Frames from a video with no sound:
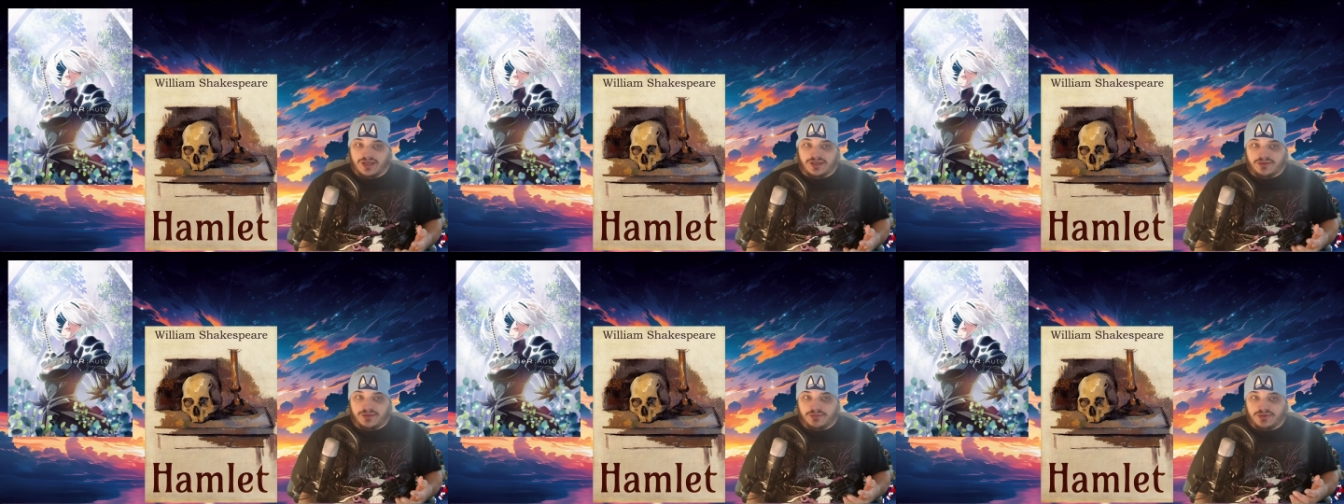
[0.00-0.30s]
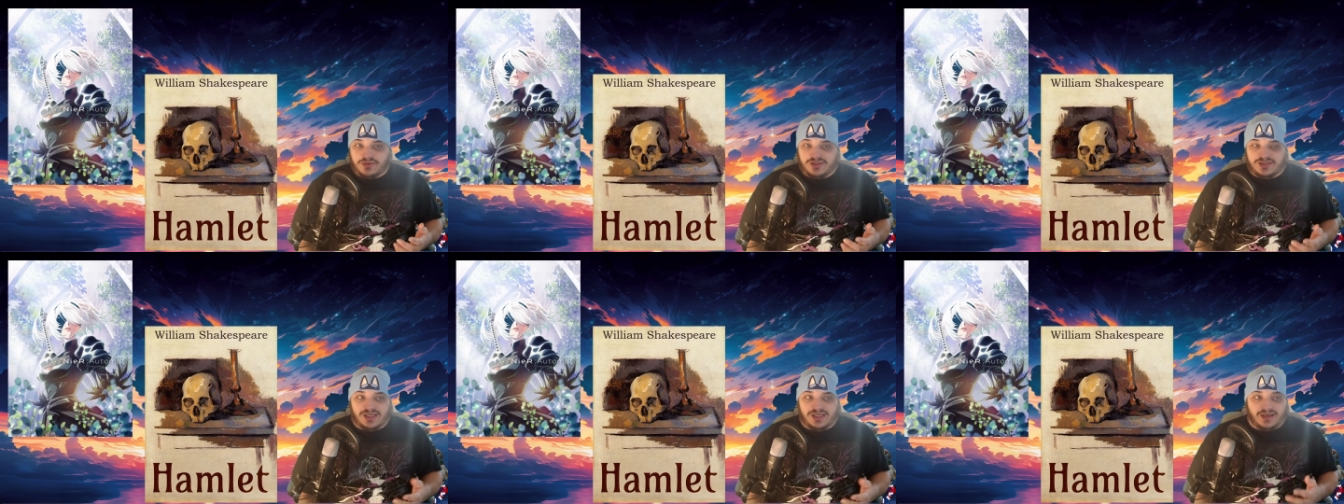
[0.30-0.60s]

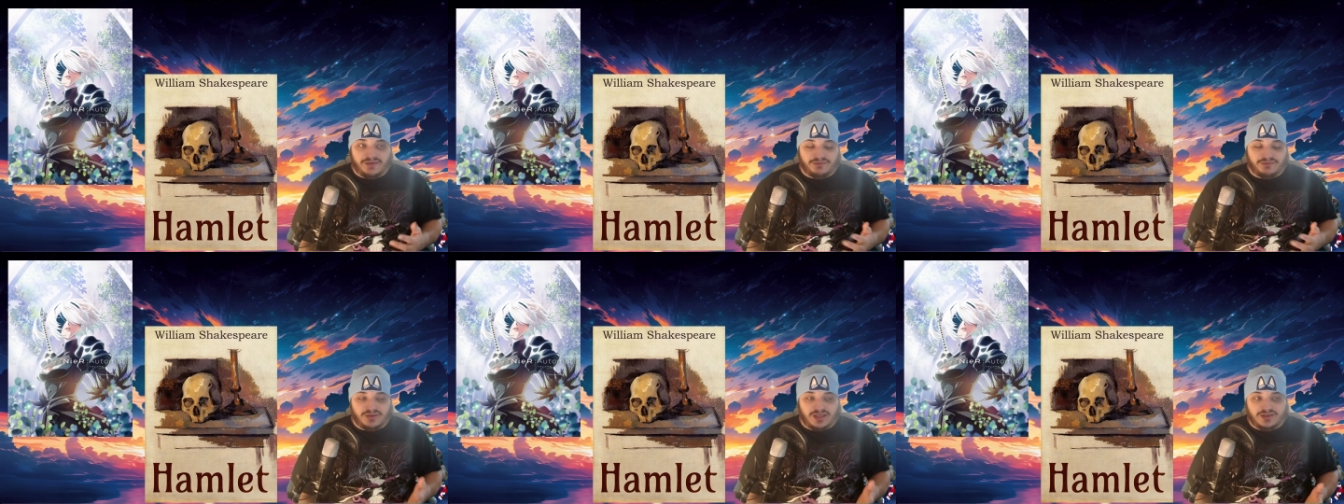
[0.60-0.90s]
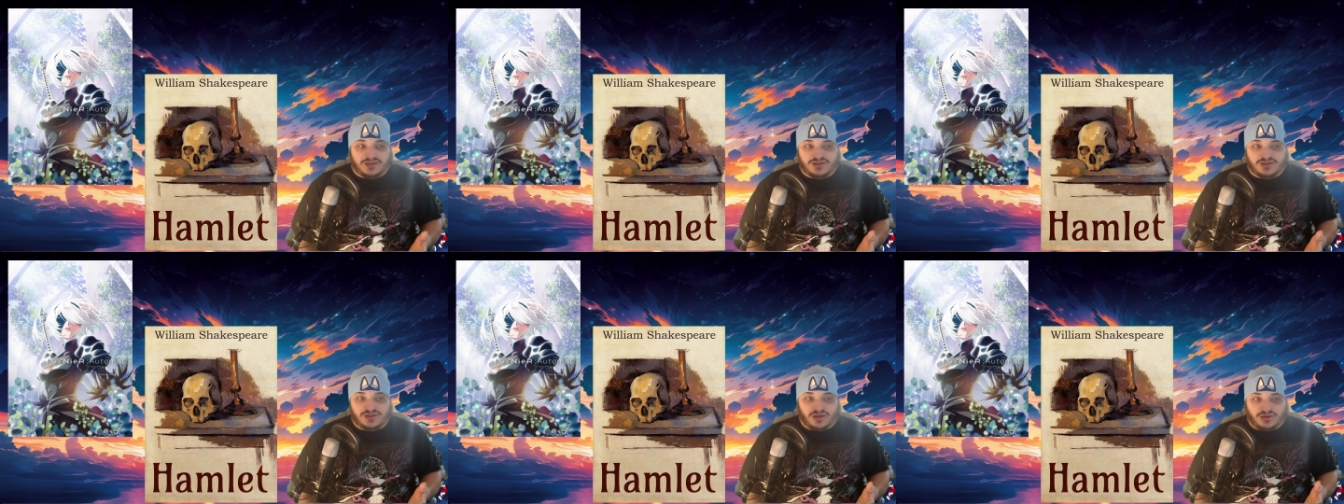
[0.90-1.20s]
community that I get
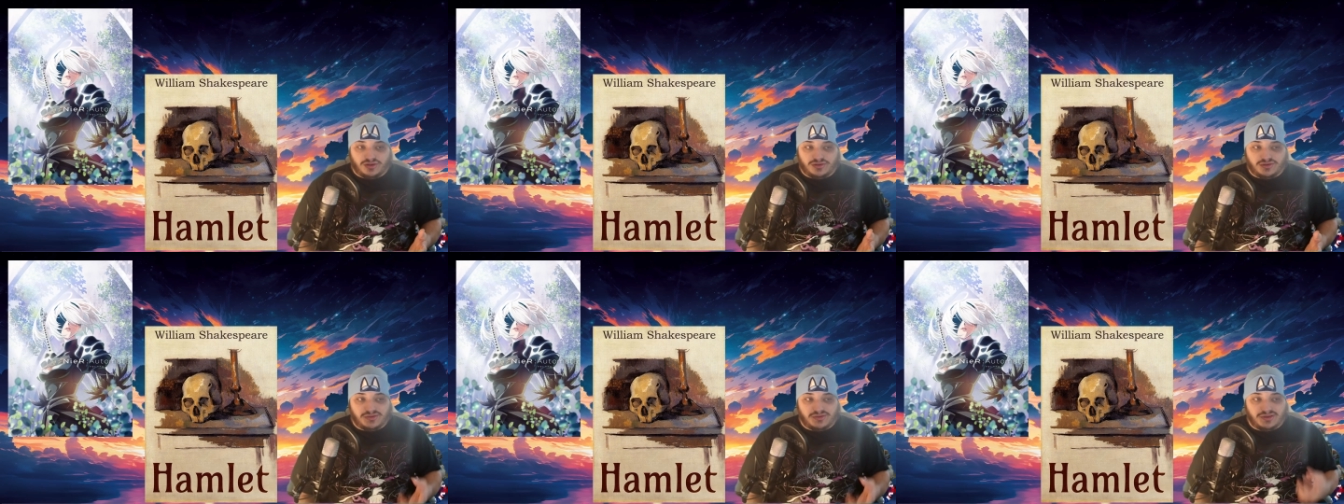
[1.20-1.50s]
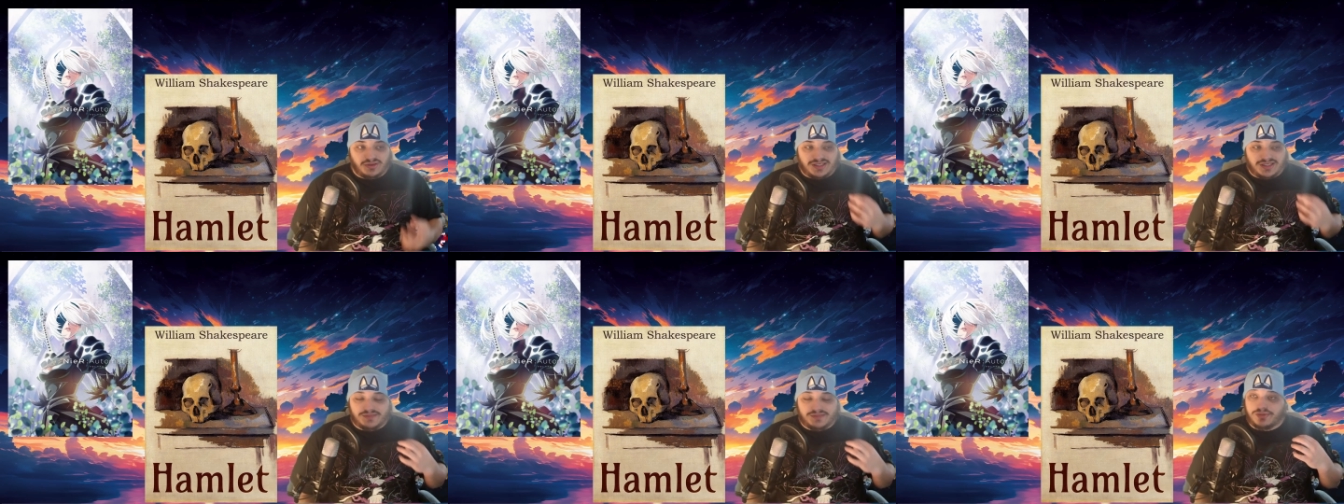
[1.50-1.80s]
to talk to as well
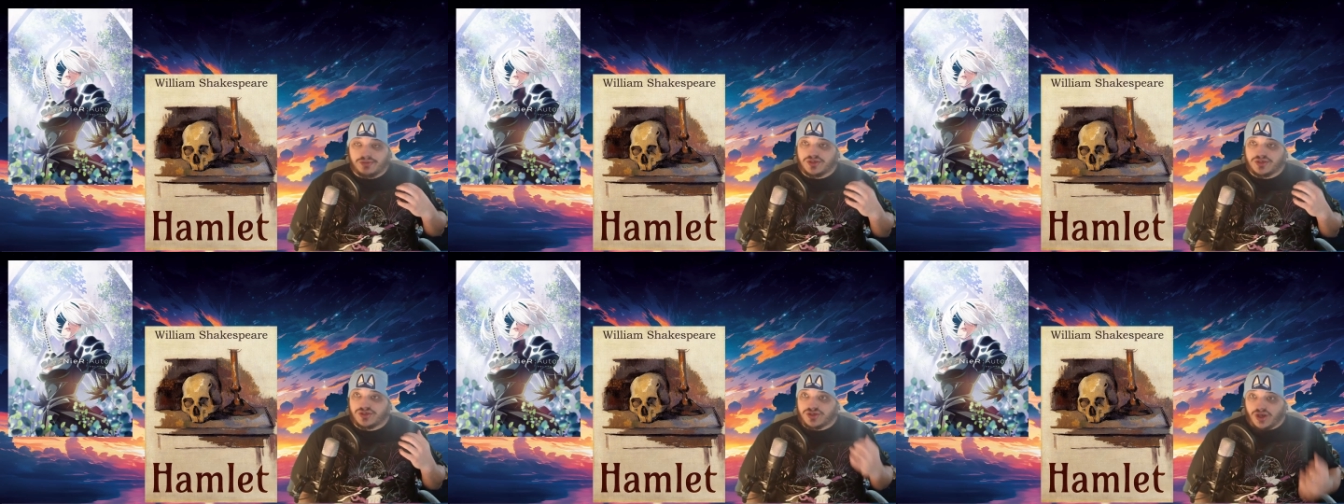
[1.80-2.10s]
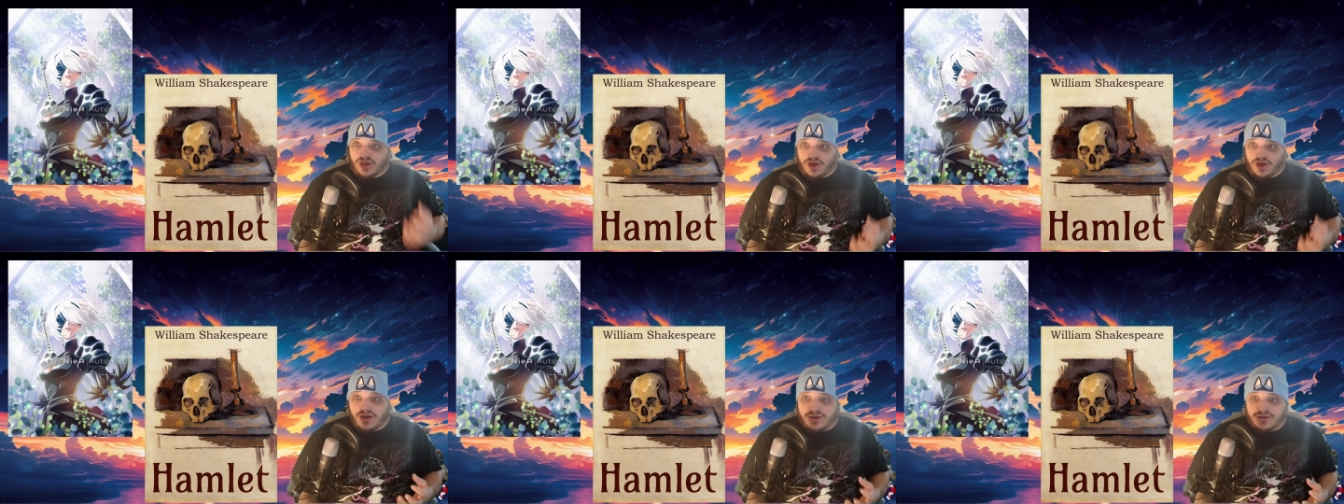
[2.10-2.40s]
is
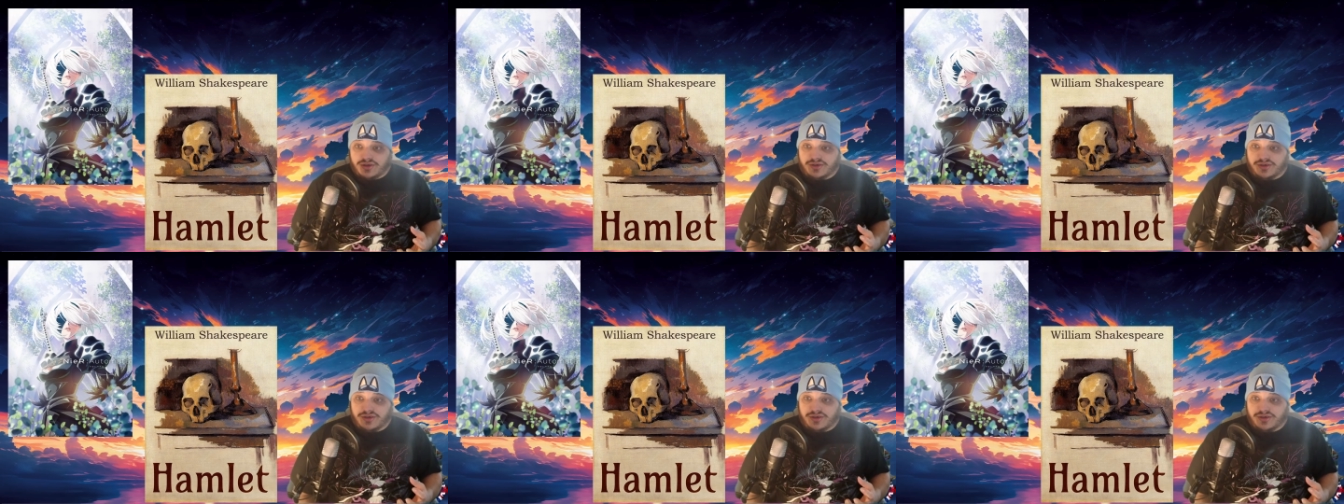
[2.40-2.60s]
Berserk.